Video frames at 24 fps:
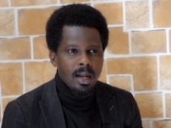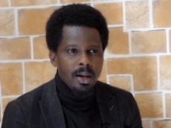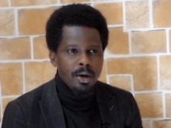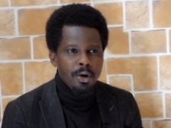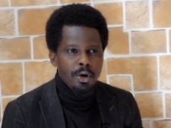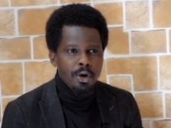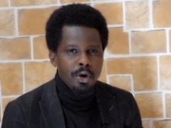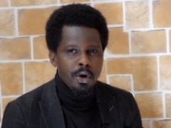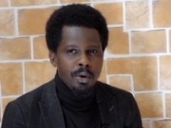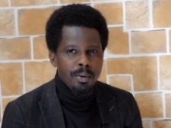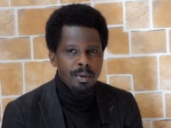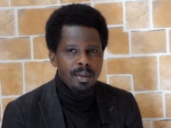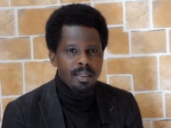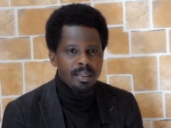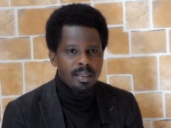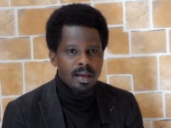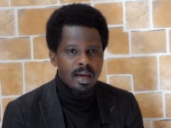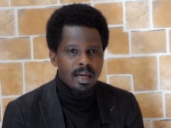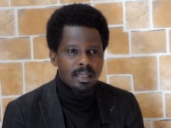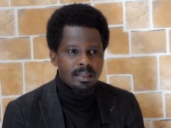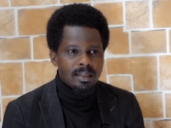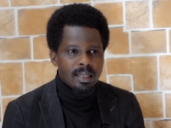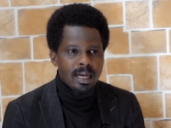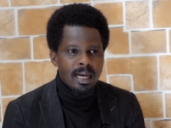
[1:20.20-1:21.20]
Knowing
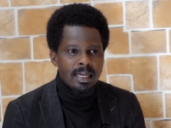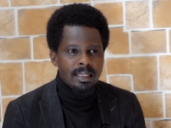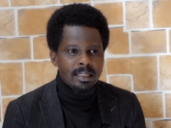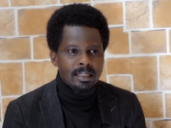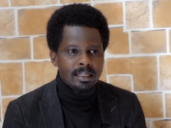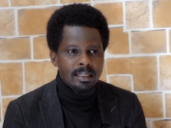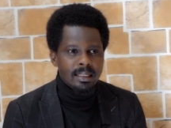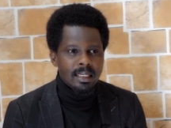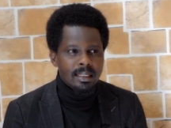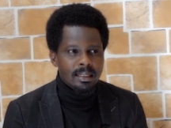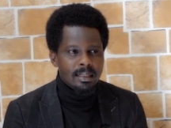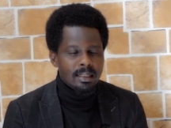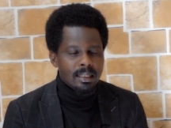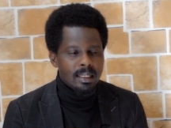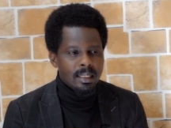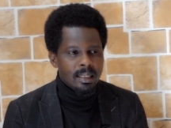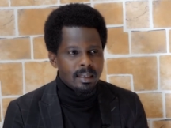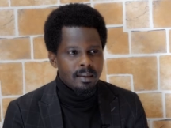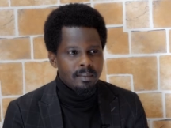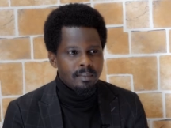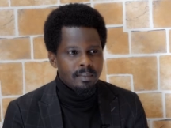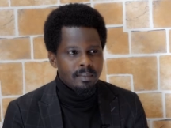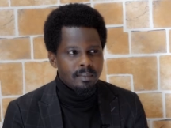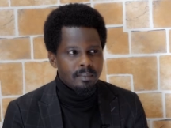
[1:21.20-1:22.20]
that I needed
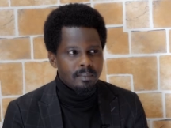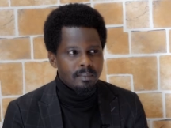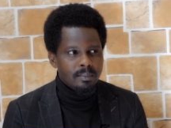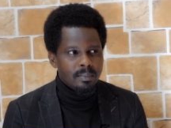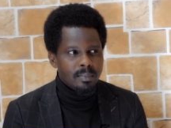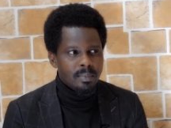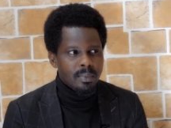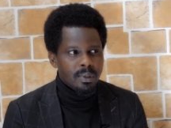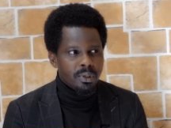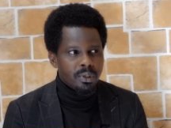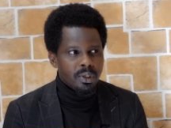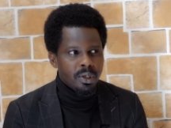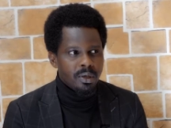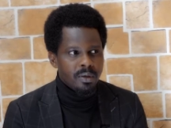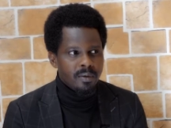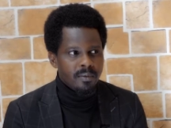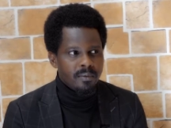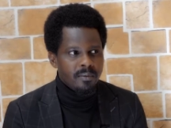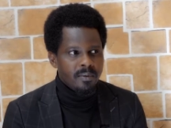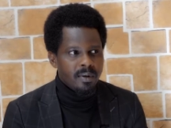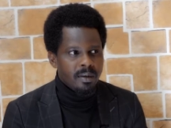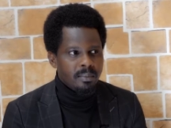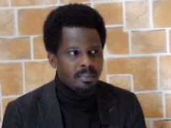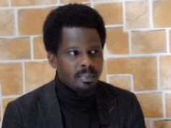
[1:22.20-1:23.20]
the sort
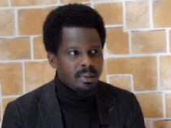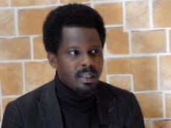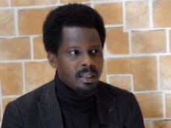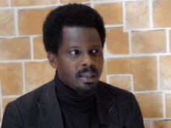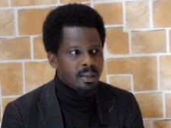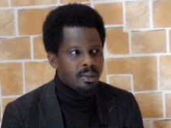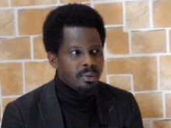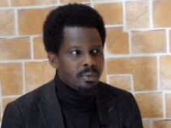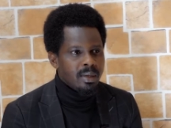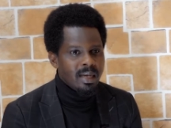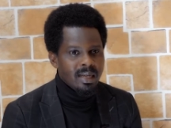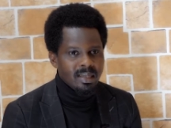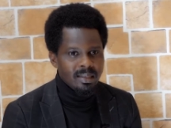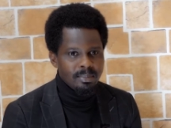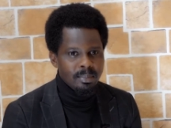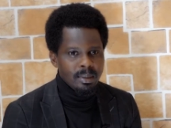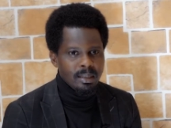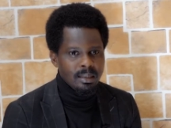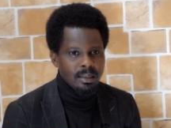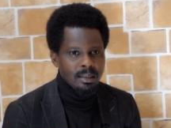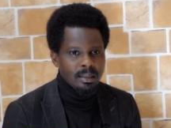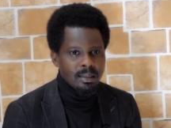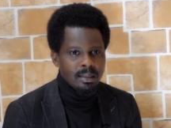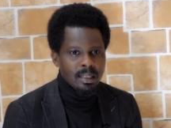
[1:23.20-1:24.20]
of technical
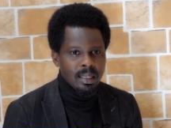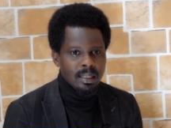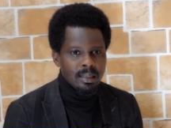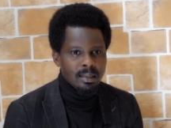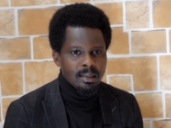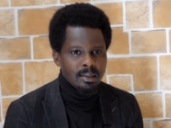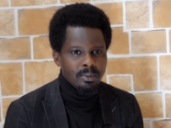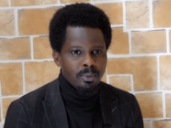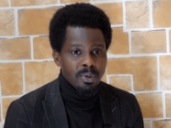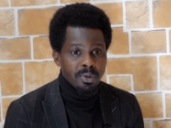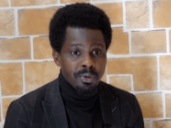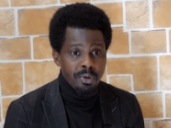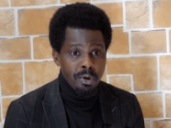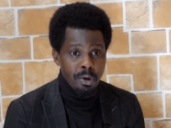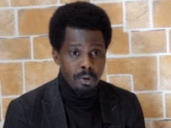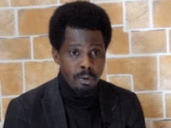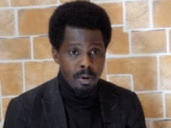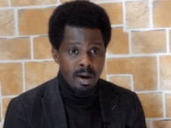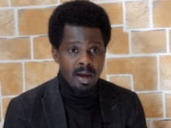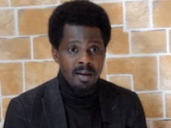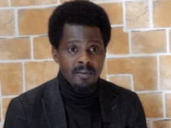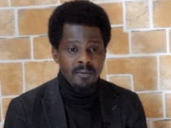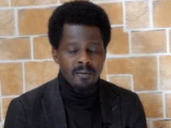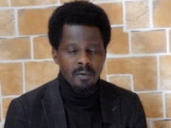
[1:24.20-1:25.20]
expertise that was
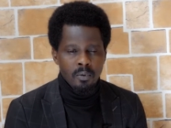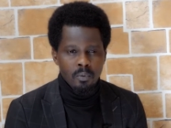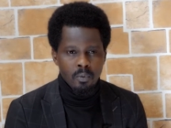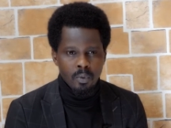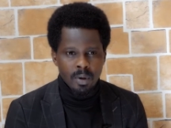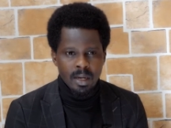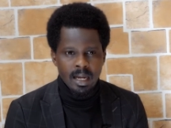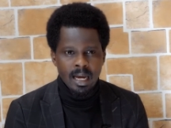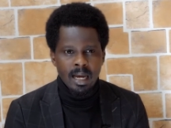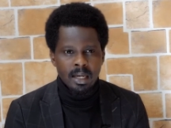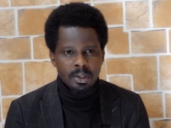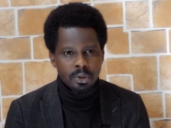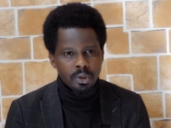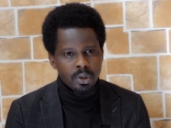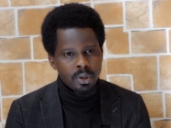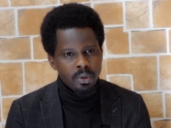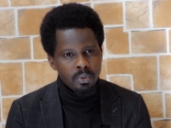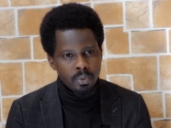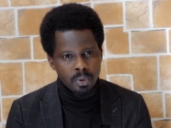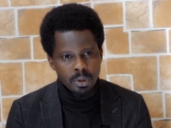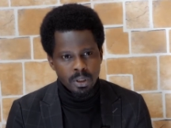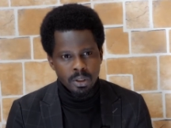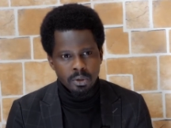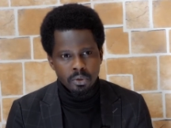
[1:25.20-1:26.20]
required for what I
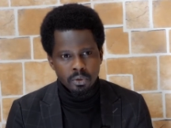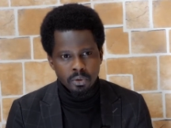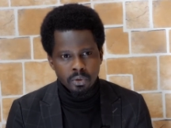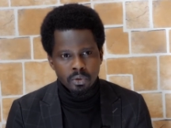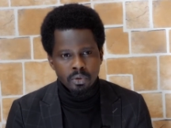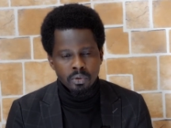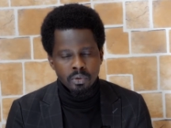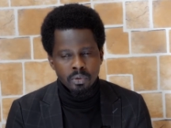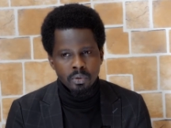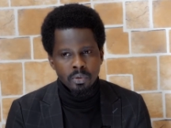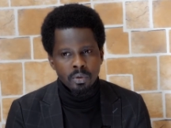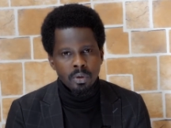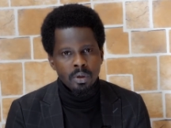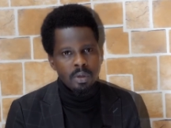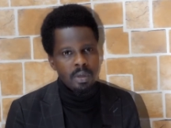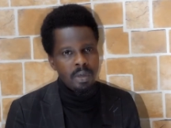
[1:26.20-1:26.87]
actually wanted to do.